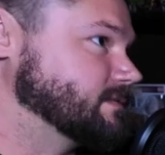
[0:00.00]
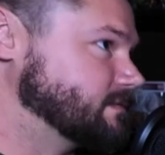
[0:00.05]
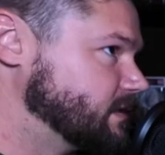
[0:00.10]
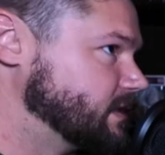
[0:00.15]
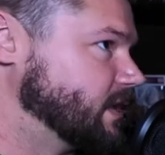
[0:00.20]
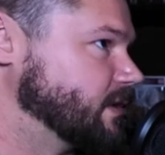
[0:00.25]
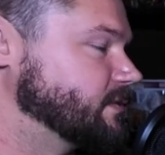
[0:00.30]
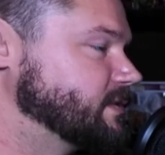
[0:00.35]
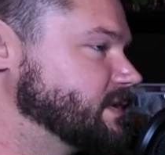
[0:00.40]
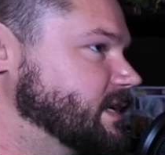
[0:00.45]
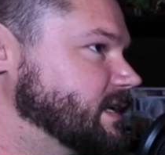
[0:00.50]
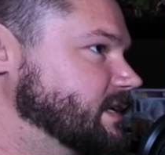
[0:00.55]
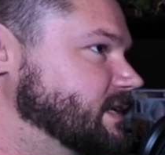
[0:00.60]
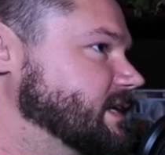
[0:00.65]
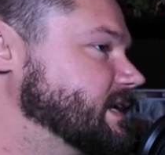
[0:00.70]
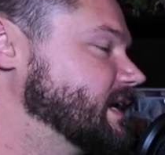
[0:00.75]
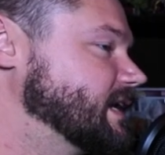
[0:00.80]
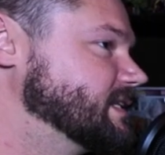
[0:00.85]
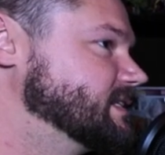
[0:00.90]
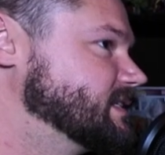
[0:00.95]

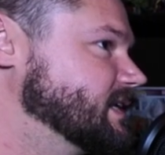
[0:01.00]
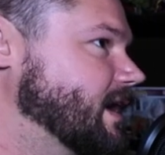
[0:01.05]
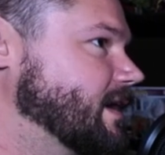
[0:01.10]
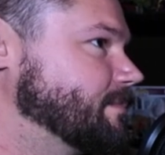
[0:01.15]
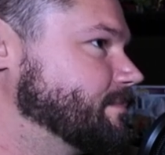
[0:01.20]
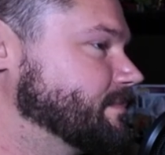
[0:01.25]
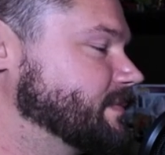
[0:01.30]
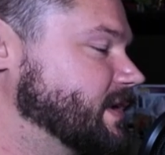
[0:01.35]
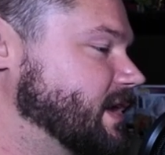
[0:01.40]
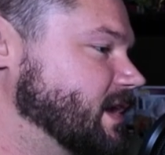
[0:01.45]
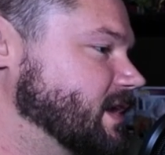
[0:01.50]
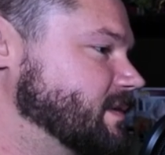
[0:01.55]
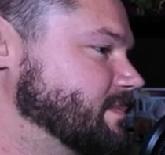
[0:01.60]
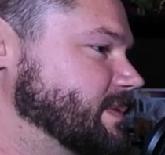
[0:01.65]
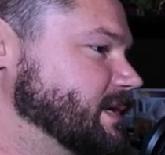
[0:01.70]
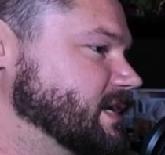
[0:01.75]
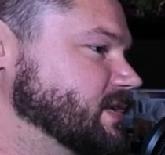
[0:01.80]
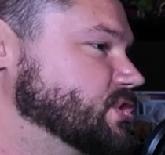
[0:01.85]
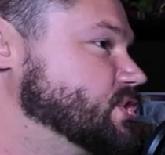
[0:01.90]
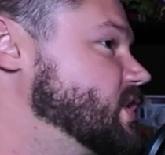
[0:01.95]
D&D ends up going to
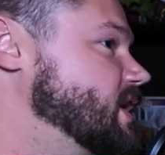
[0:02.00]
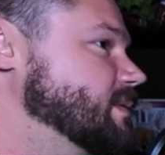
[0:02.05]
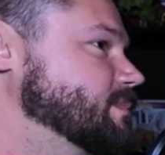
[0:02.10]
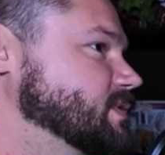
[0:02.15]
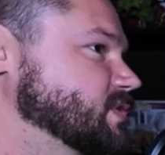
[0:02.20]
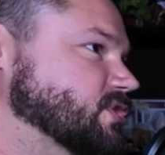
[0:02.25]
be GM